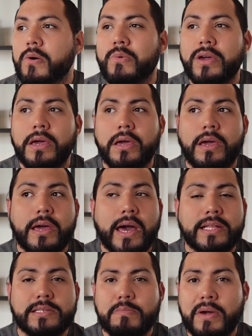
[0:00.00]
We
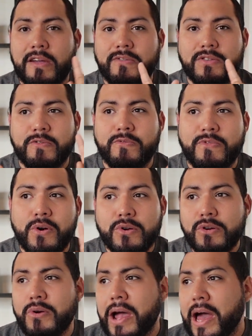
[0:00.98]
had to pay for the
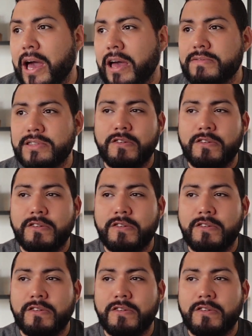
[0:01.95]
photographs